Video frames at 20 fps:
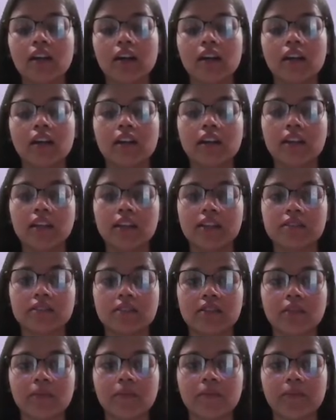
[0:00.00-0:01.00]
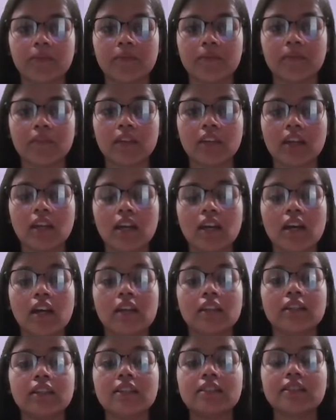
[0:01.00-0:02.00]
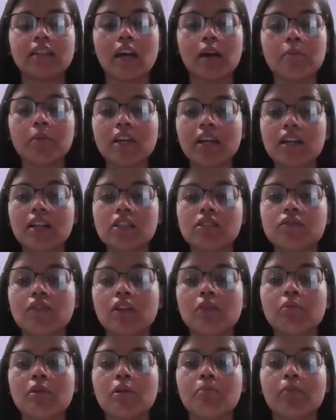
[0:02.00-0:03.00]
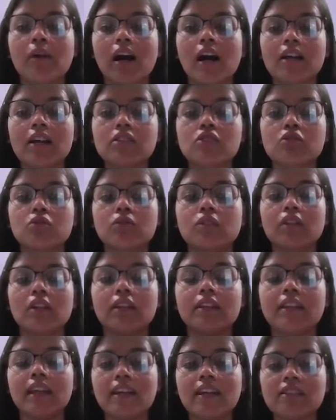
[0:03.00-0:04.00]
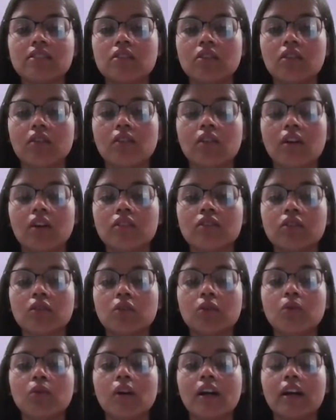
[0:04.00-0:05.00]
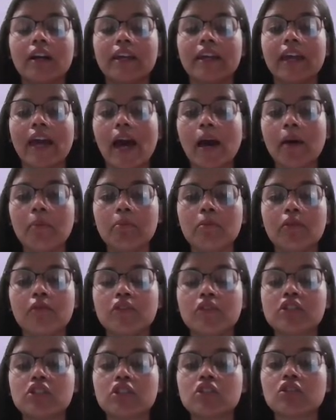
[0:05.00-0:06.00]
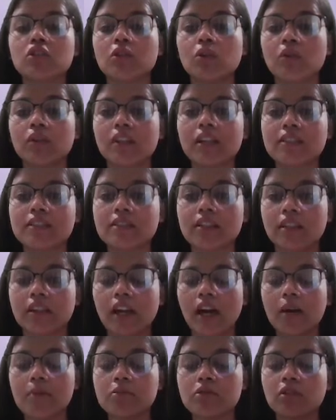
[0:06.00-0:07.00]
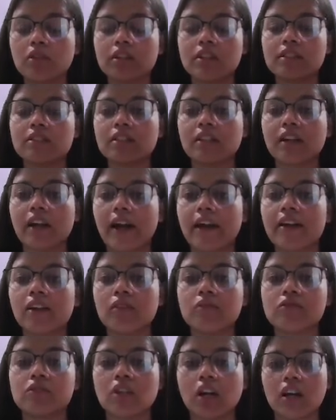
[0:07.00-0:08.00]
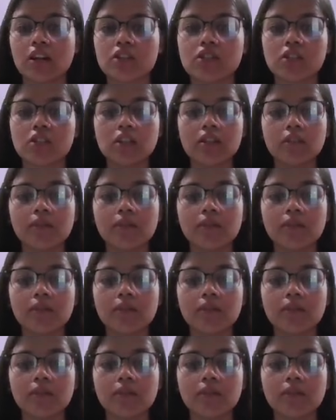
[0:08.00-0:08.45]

released. These chemicals will be passed to the next neuron through a gap which is known as synapse. So it is a kind of junction,